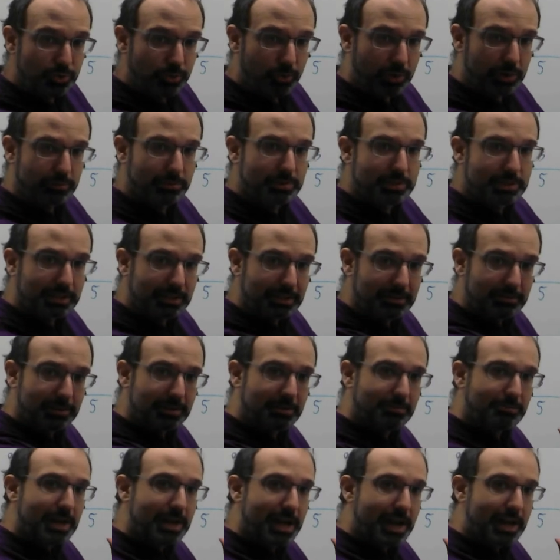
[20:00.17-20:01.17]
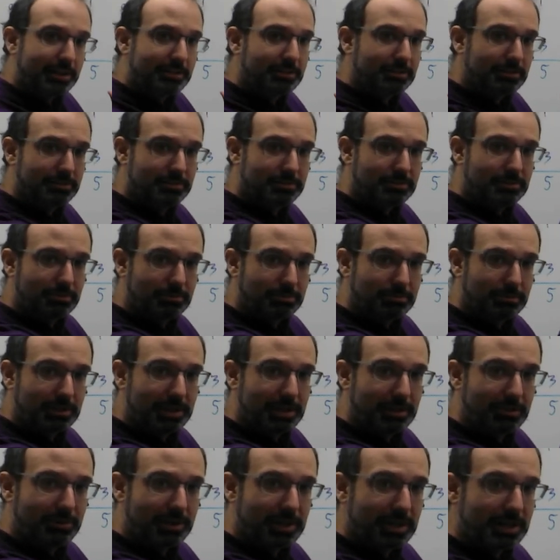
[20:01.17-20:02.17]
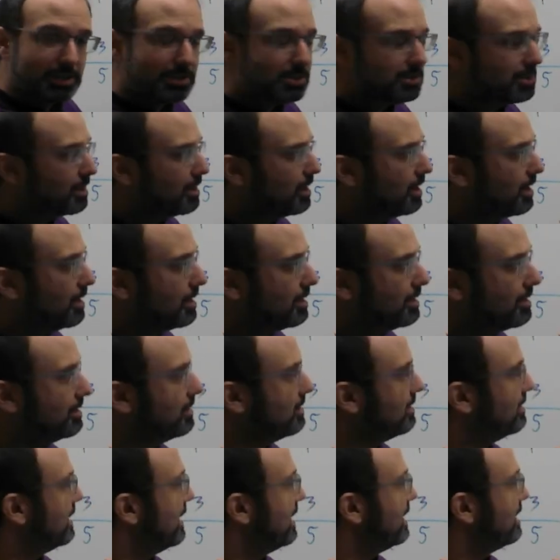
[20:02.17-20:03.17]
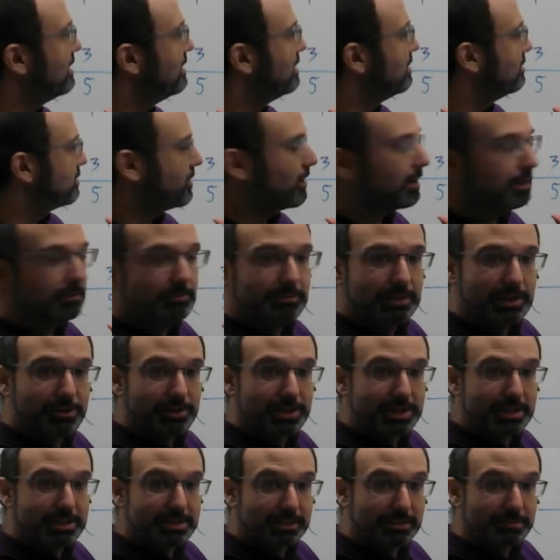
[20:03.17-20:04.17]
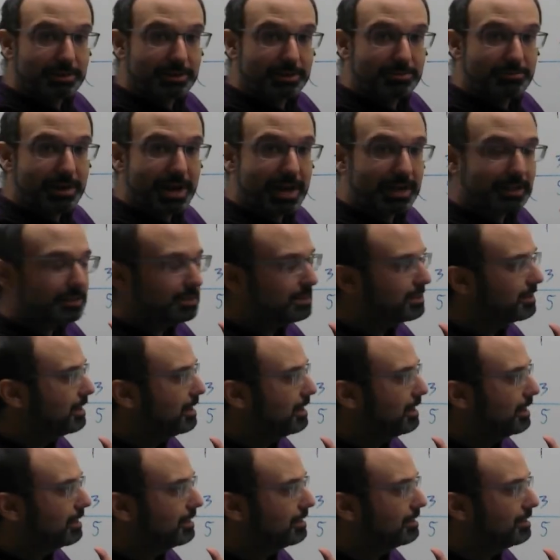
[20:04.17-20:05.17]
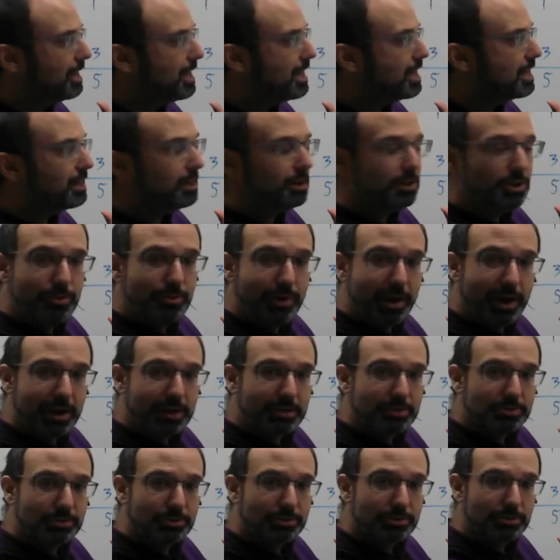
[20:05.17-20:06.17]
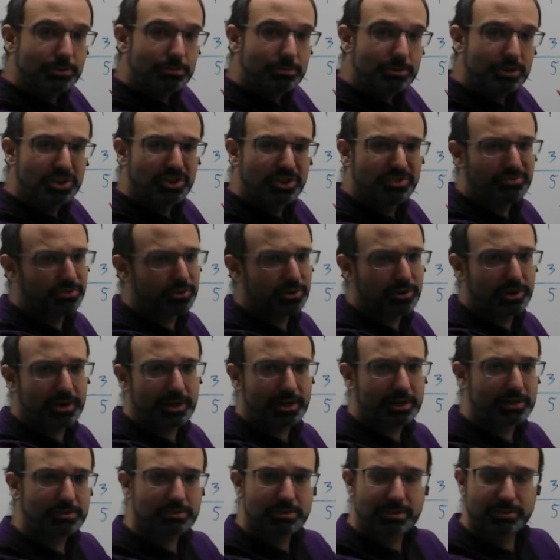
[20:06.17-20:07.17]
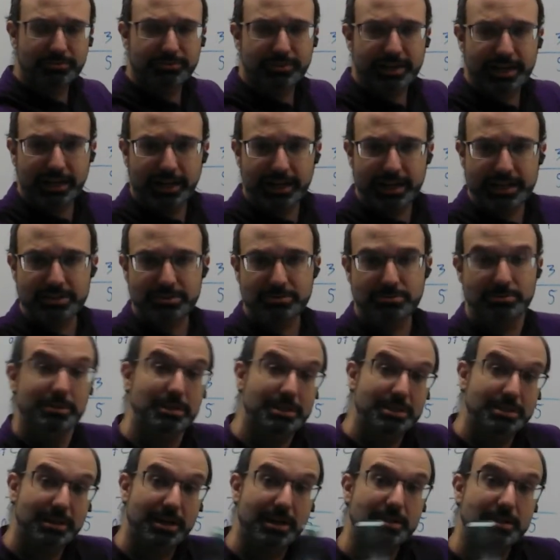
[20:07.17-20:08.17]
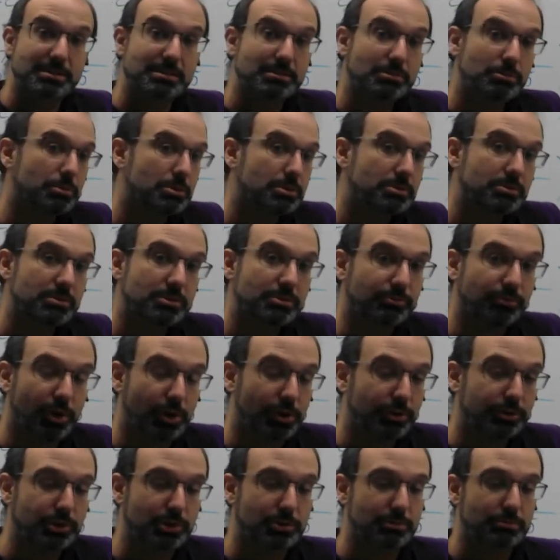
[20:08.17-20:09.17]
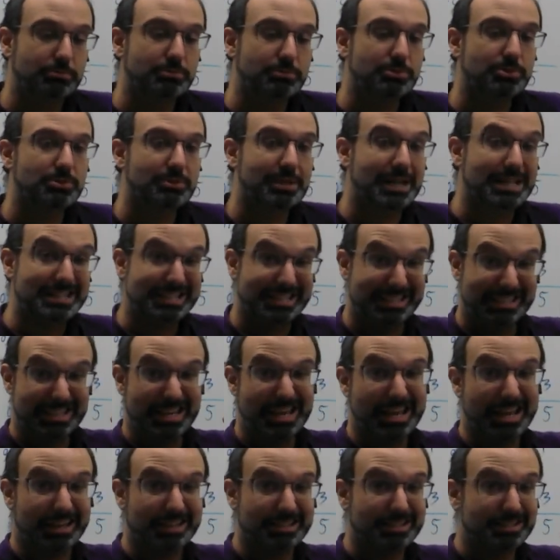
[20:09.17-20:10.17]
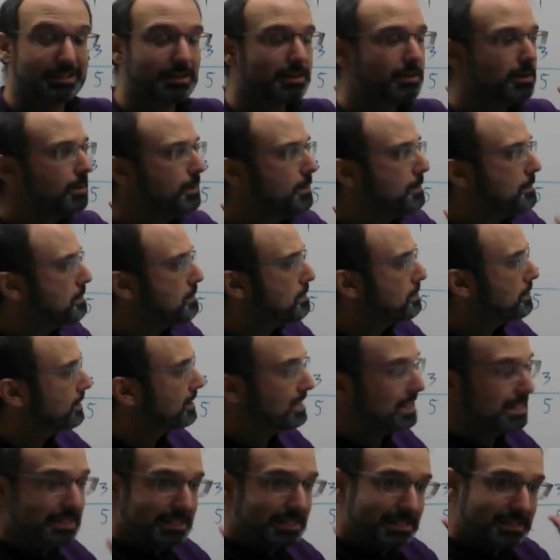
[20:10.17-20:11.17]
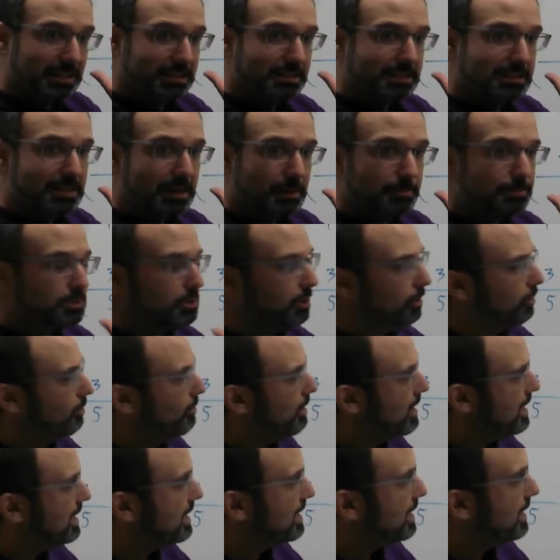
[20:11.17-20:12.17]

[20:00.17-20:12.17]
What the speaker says: one was the limiting reactant. So there it is. Then, sorry, there it is, limiting reactant. Then you had to convert it into the final answer. In this case, it was to volume, so that's 6. That's 6 steps already.